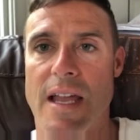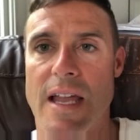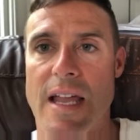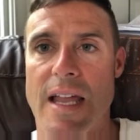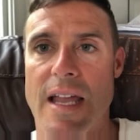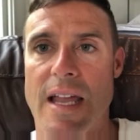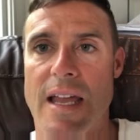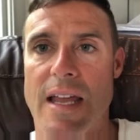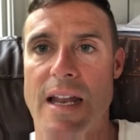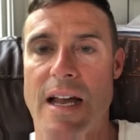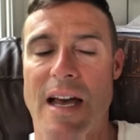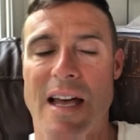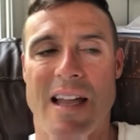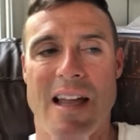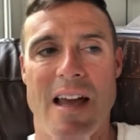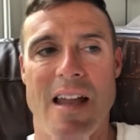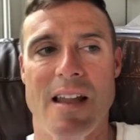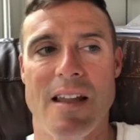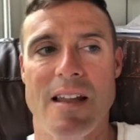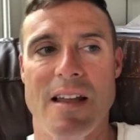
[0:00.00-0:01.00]
And I
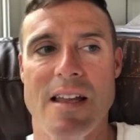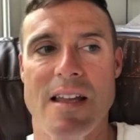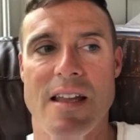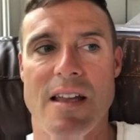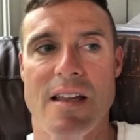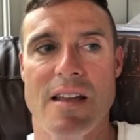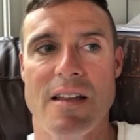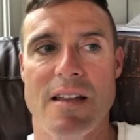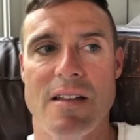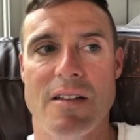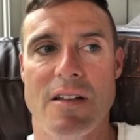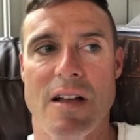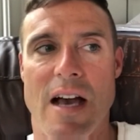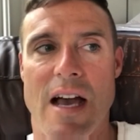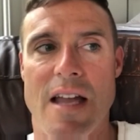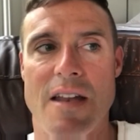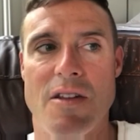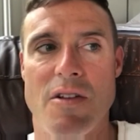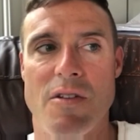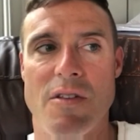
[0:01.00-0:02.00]
kind of like,
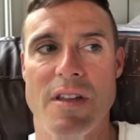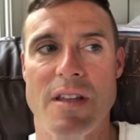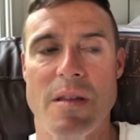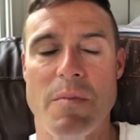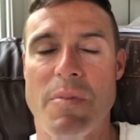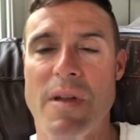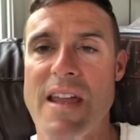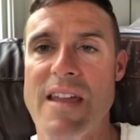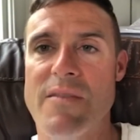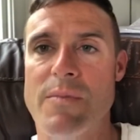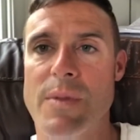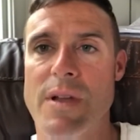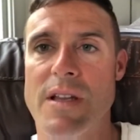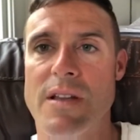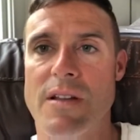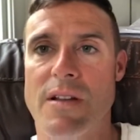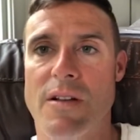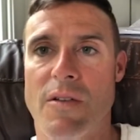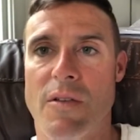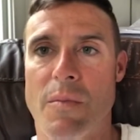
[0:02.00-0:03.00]
I know that the
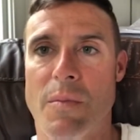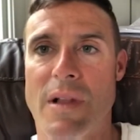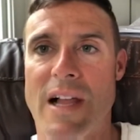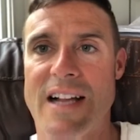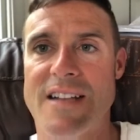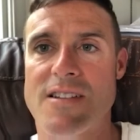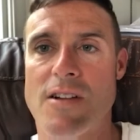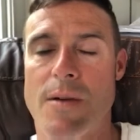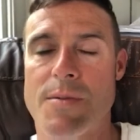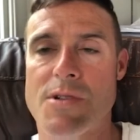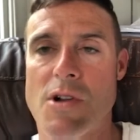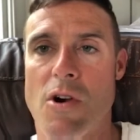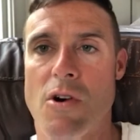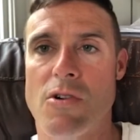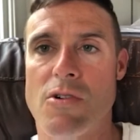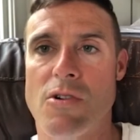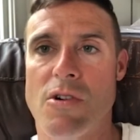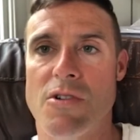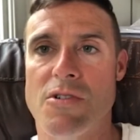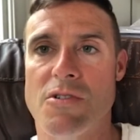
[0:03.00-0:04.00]
pavement or the blacktop's
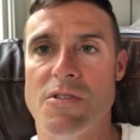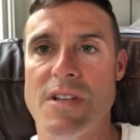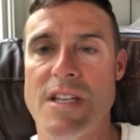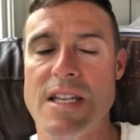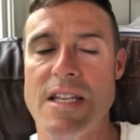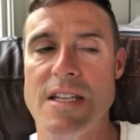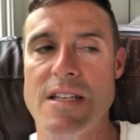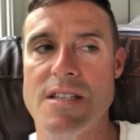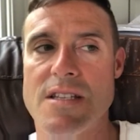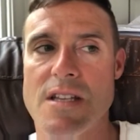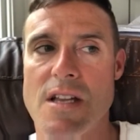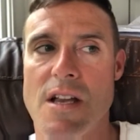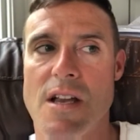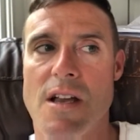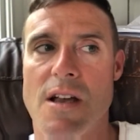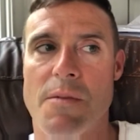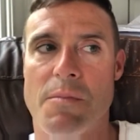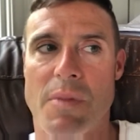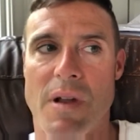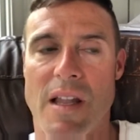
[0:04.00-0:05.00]
harder on your knees,
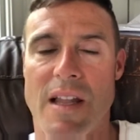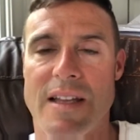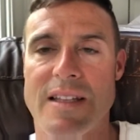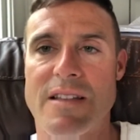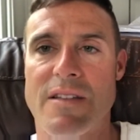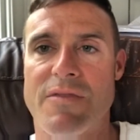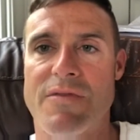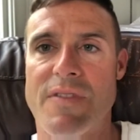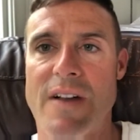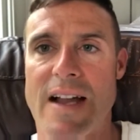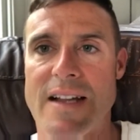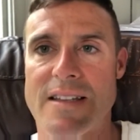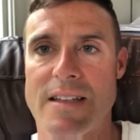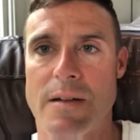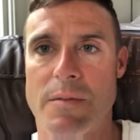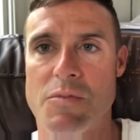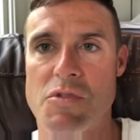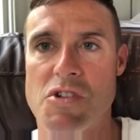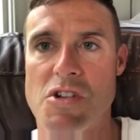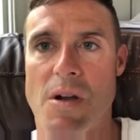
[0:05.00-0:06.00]
but I like the fact
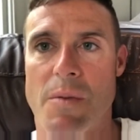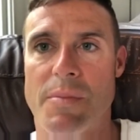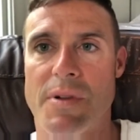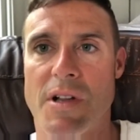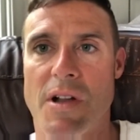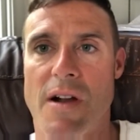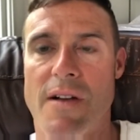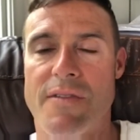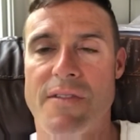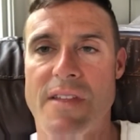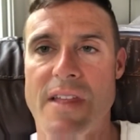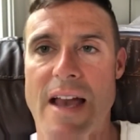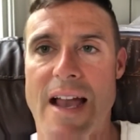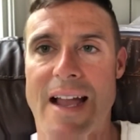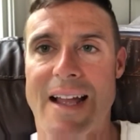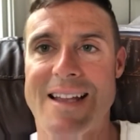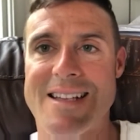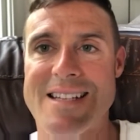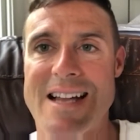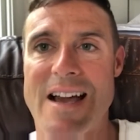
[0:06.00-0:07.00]
that I'm jumping off of
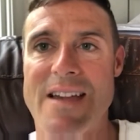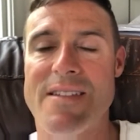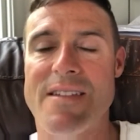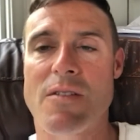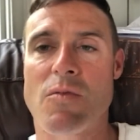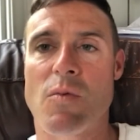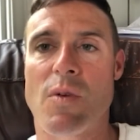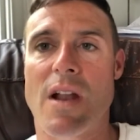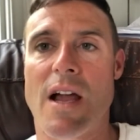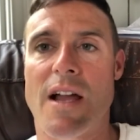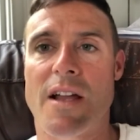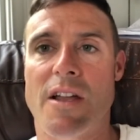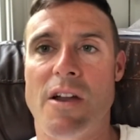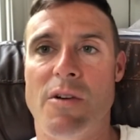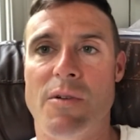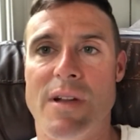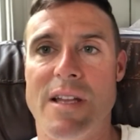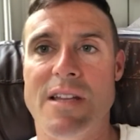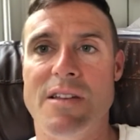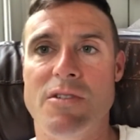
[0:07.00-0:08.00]
that, because I think when I
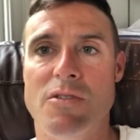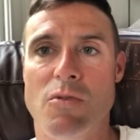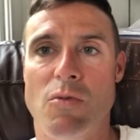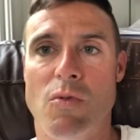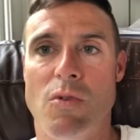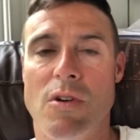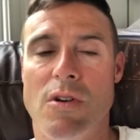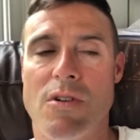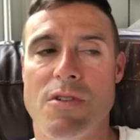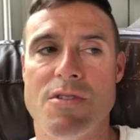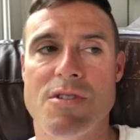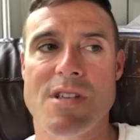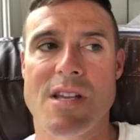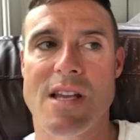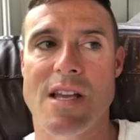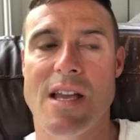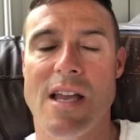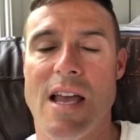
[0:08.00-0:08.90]
go indoors,